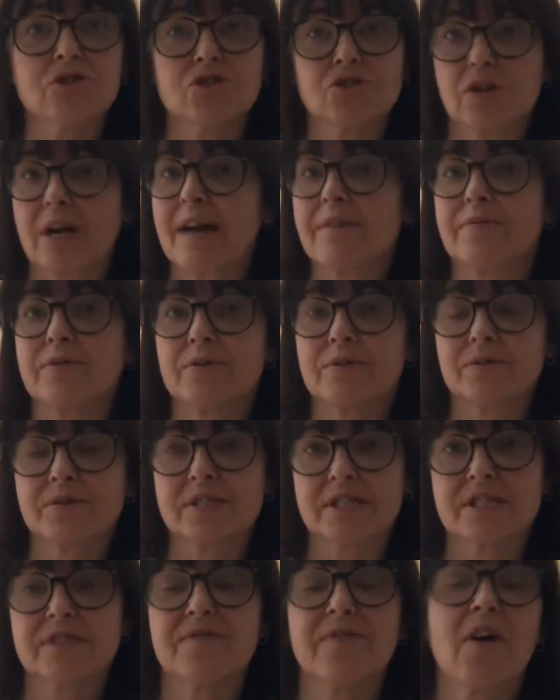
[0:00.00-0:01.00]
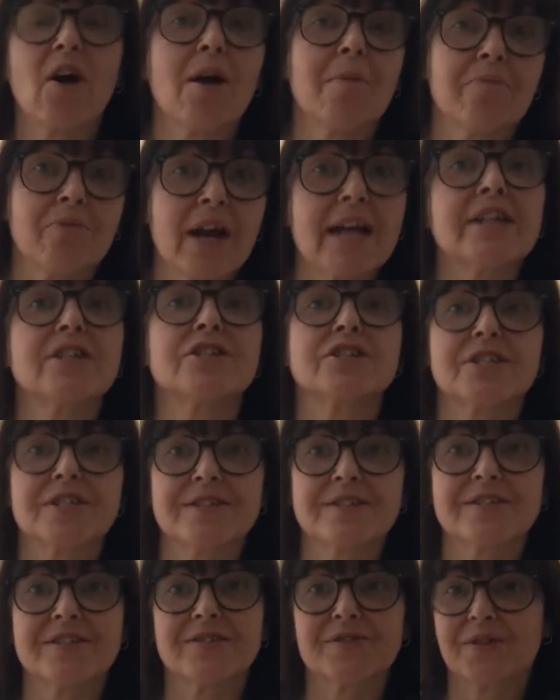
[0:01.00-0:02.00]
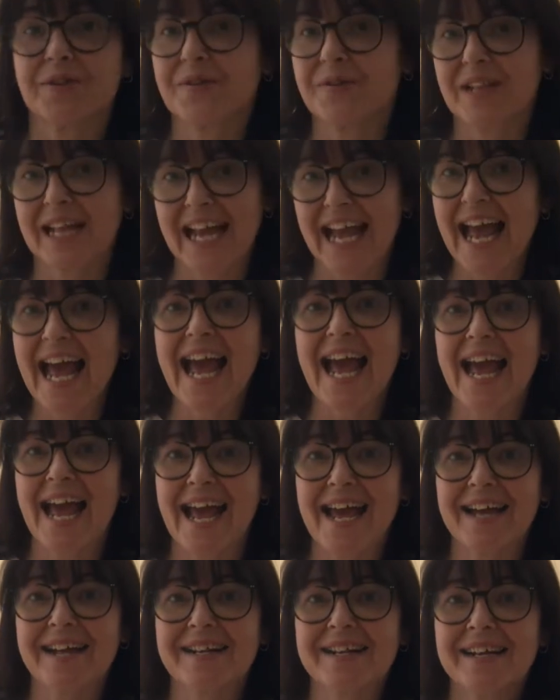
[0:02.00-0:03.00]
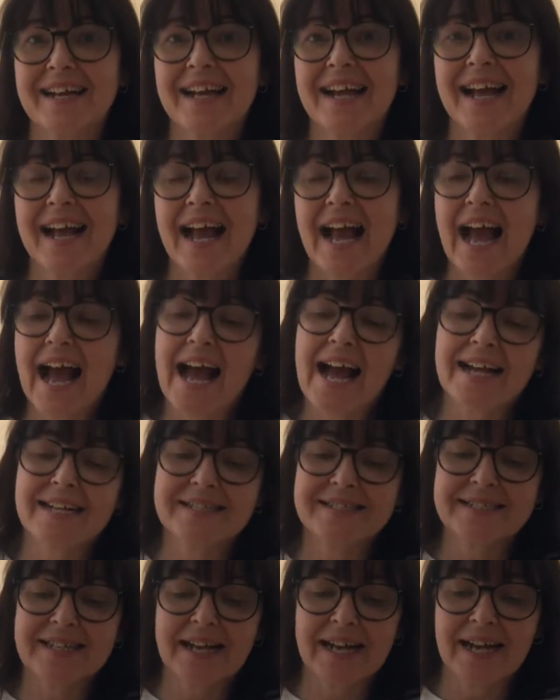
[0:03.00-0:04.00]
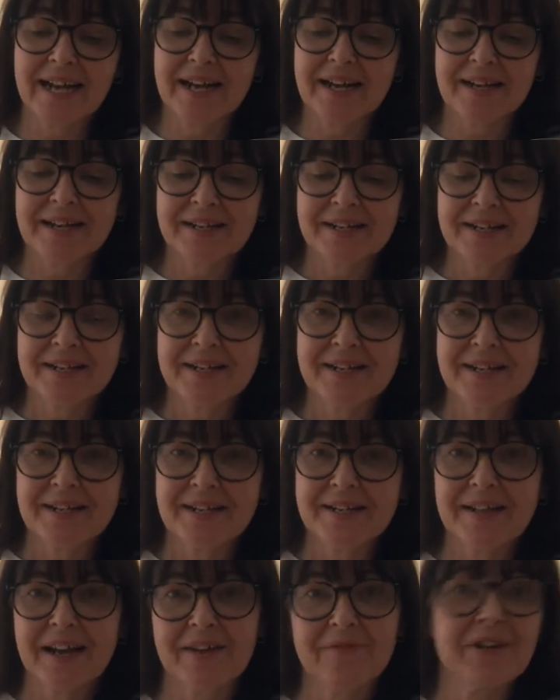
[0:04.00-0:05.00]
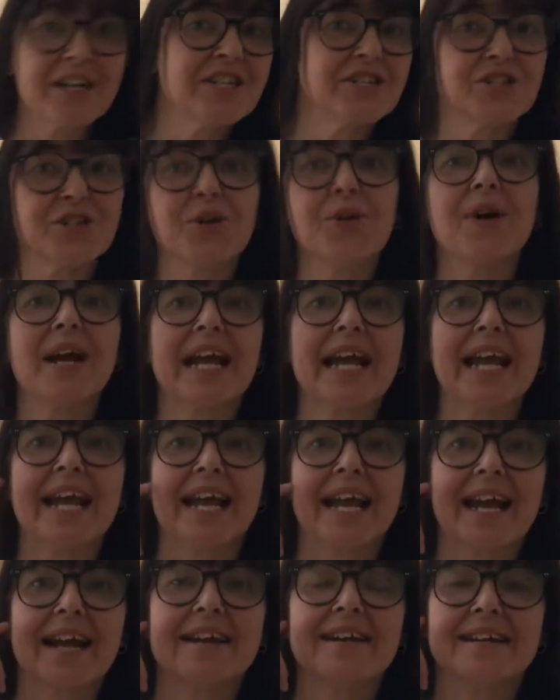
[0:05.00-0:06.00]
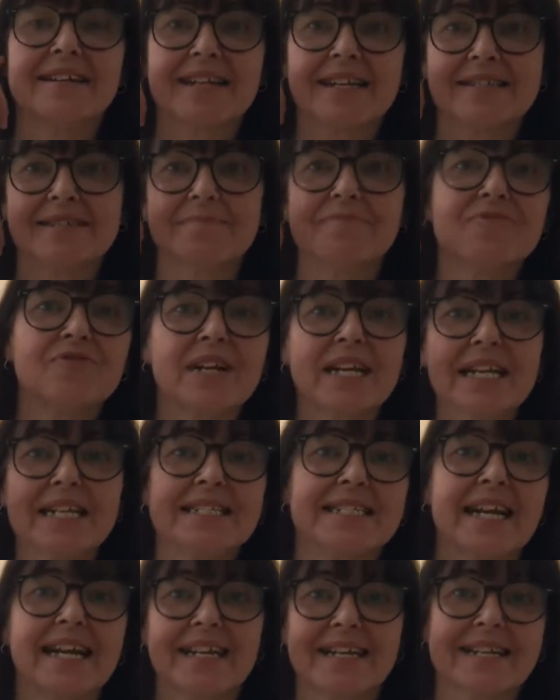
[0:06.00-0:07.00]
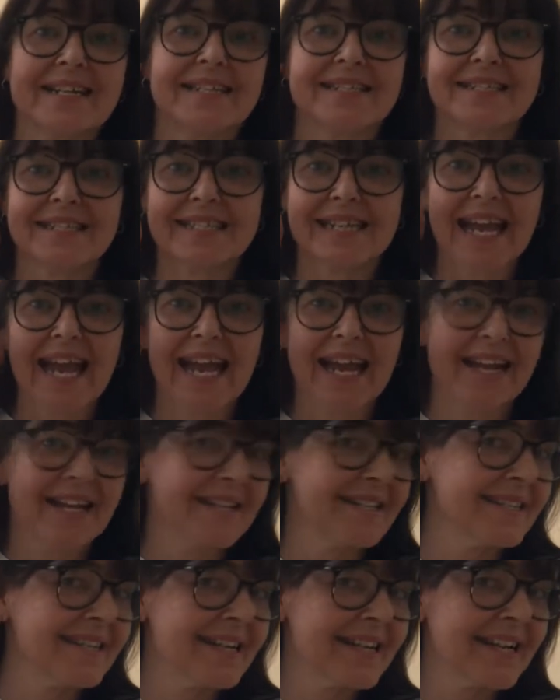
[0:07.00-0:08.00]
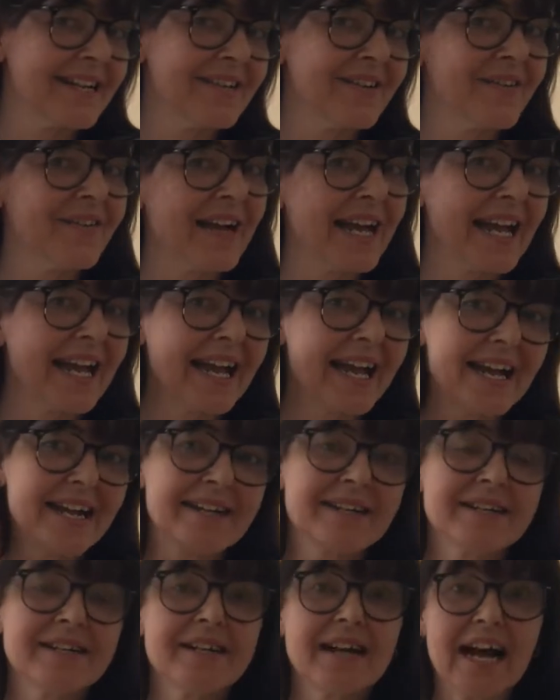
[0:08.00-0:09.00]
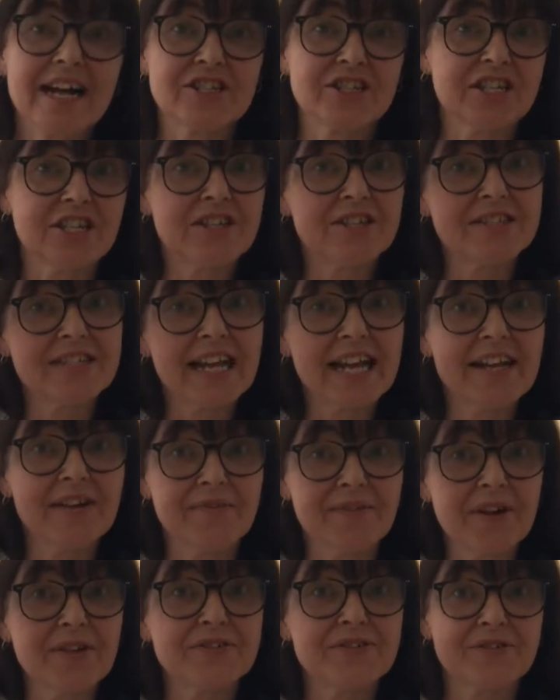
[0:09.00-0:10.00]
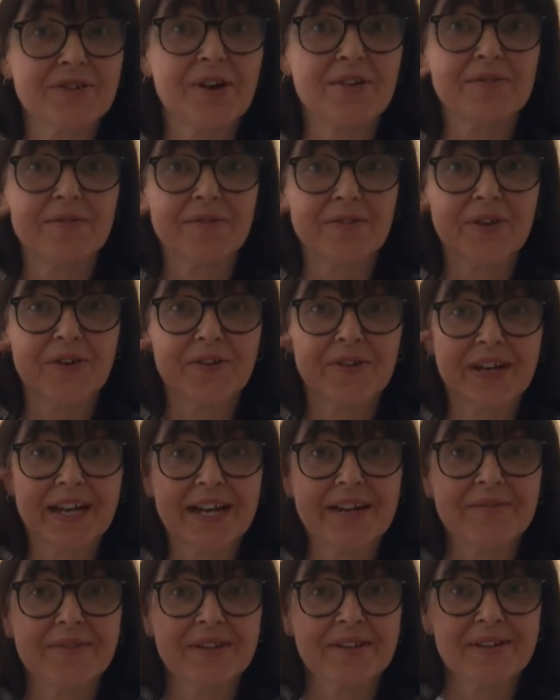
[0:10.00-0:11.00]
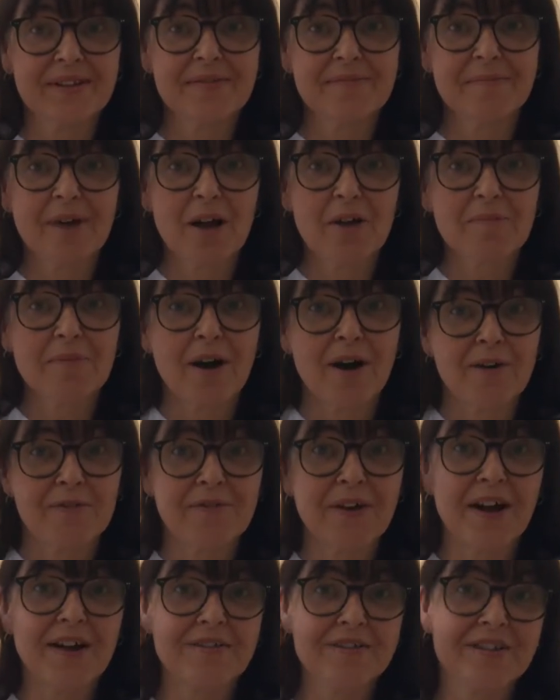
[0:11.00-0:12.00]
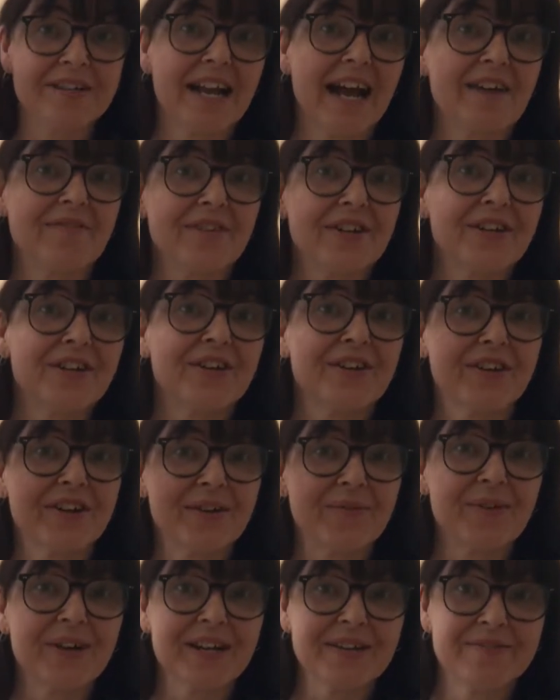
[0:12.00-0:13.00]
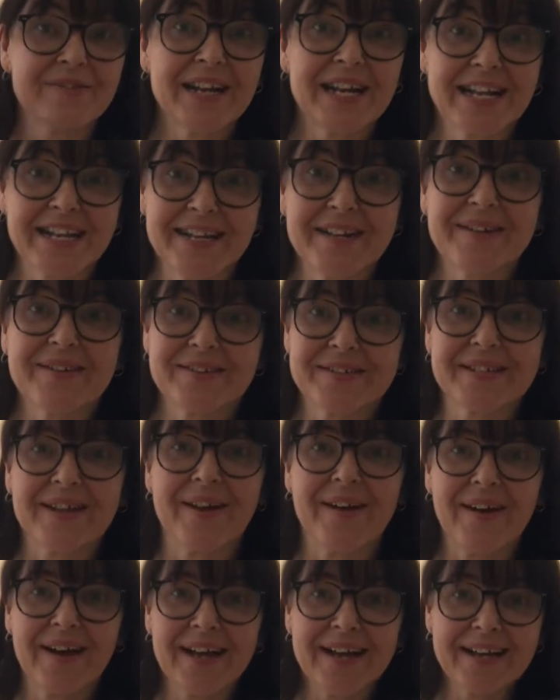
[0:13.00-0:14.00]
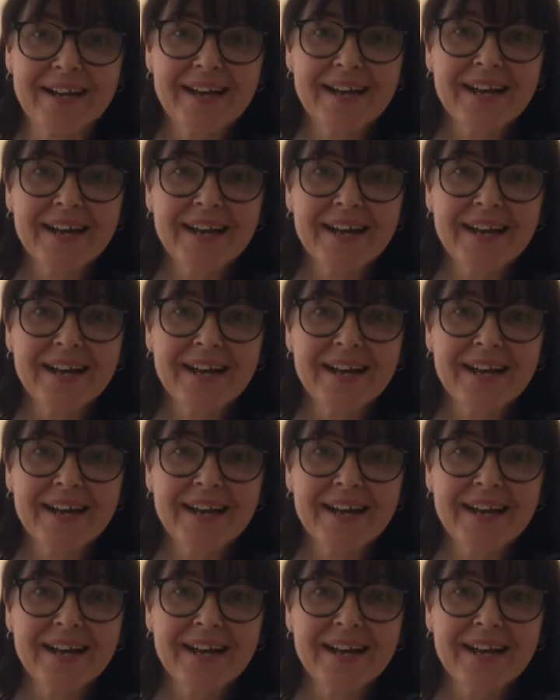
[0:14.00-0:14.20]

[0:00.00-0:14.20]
travels as vibrations through the air and they reach your ear, and there's some really delicate skin in your ear. Actually, you can take a photograph of your ear with a mobile phone and have a look at what it really looks like.